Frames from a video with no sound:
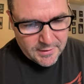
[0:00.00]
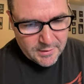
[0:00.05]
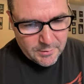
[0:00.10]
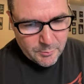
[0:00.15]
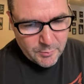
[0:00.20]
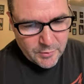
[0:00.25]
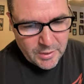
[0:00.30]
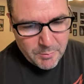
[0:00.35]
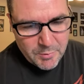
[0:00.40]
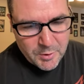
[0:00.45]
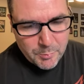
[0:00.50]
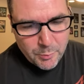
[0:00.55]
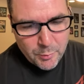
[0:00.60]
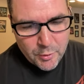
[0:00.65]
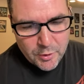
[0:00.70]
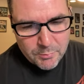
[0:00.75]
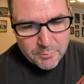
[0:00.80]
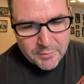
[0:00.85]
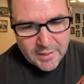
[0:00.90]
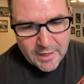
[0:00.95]
But I'm going to
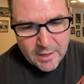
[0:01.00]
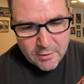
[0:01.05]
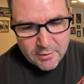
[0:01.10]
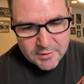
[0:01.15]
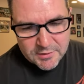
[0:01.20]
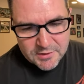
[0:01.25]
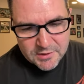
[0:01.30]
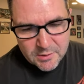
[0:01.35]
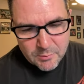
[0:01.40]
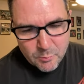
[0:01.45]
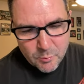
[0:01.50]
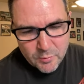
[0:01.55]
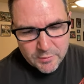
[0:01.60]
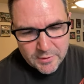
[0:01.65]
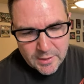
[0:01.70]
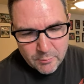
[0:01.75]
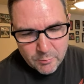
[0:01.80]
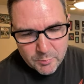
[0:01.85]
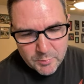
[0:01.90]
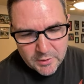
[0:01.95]
put him down as someone
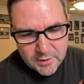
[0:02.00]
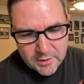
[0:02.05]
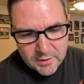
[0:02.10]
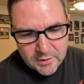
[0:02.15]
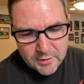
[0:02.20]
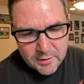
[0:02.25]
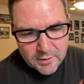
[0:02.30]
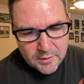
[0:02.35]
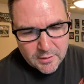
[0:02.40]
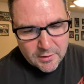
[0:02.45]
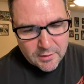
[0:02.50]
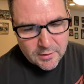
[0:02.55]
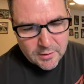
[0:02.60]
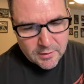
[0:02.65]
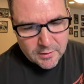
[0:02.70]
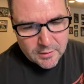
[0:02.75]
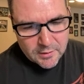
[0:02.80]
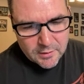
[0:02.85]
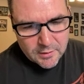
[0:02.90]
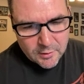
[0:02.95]
that would be
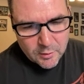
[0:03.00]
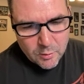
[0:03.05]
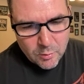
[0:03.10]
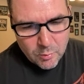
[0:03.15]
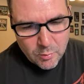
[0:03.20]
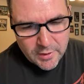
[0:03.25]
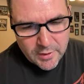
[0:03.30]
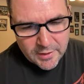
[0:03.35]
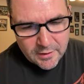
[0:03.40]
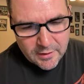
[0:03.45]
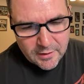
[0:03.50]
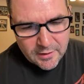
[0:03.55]
quite...